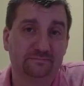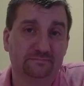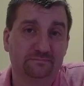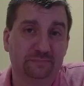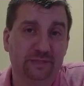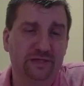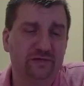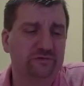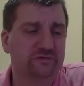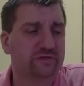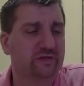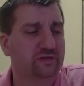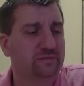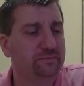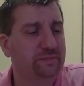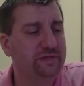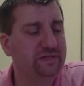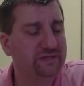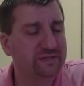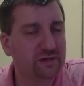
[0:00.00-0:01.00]
Peter says,
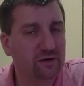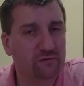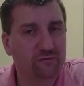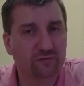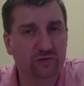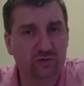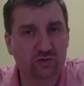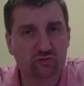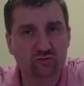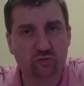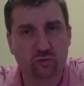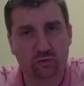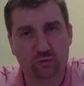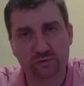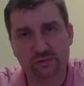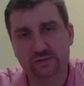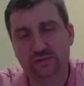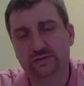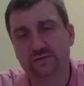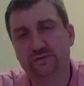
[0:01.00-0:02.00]
be
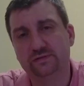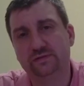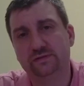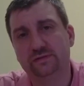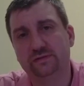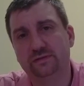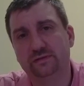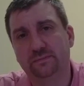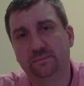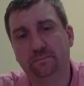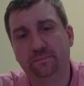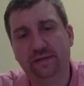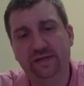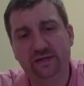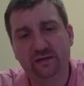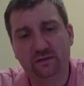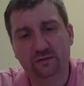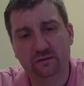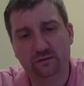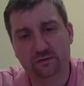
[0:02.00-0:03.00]
self-controlled,
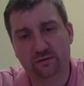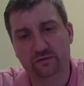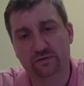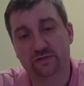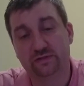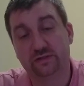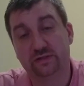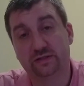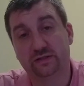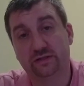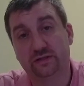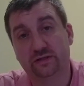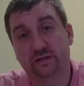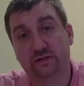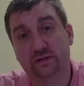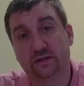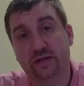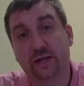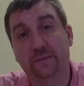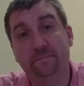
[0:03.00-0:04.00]
be alert,
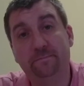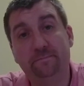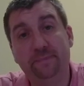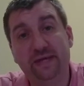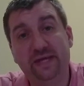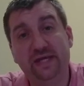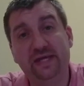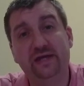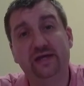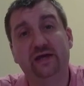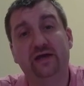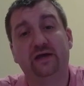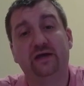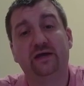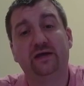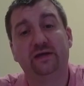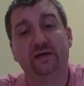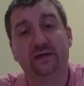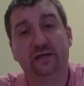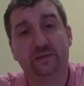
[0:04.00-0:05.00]
and be
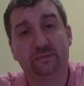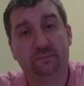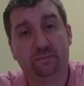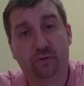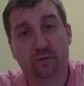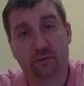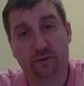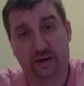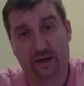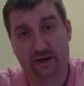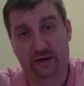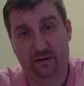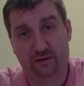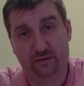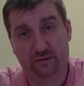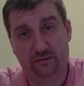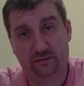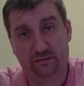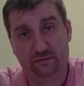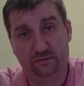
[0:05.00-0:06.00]
in prayer.
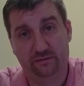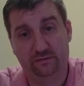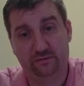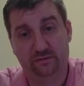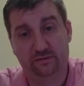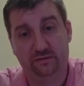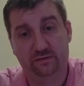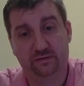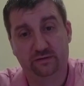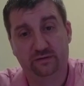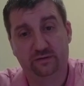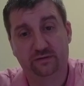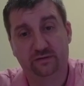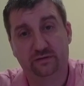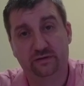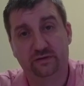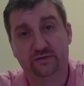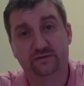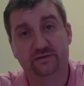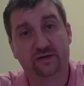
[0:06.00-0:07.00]

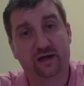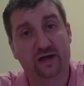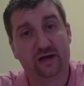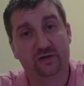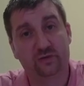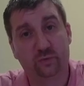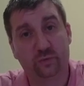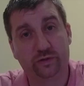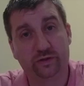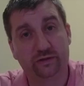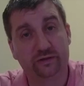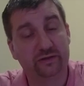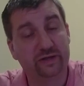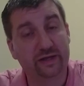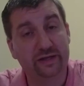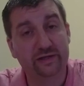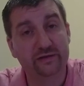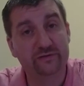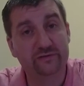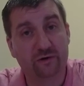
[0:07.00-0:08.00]
It's God's will,
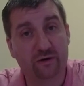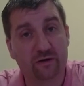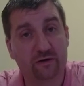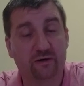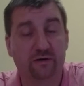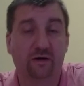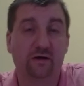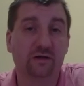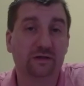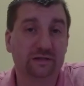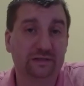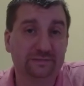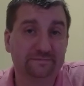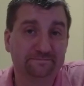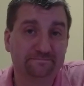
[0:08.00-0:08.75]
and it's our calling.